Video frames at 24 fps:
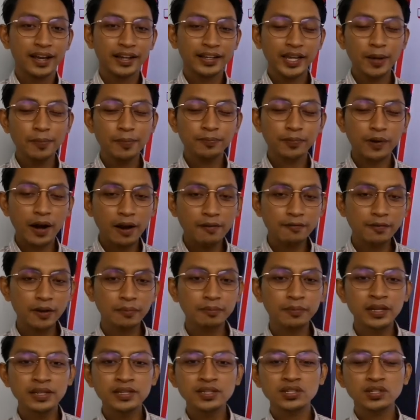Okay,
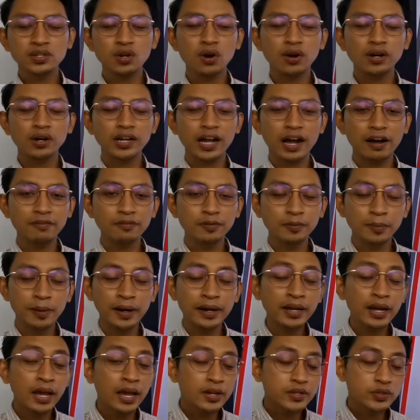private means no
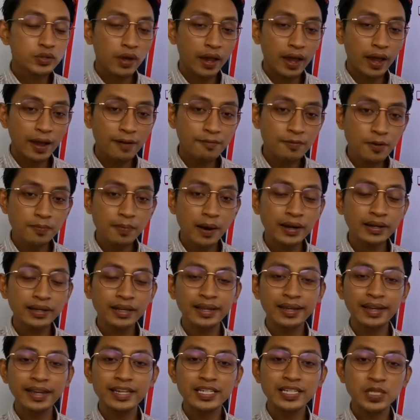government. So
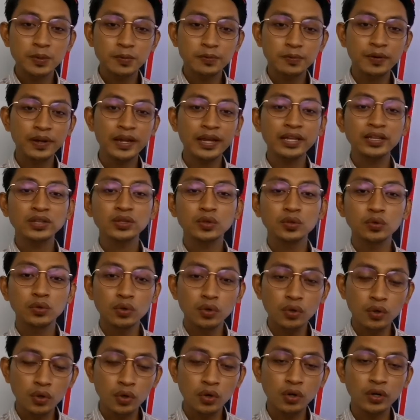everybody is free
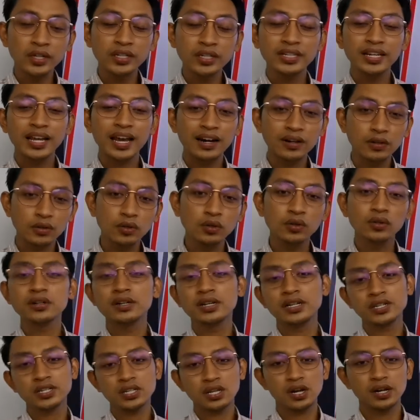to own their own
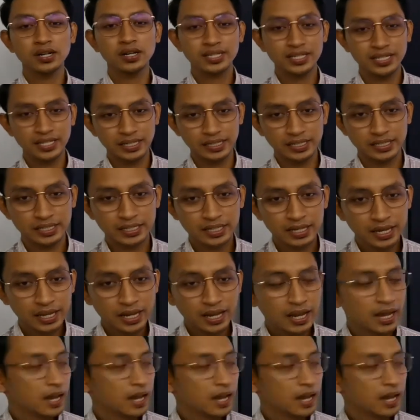resources.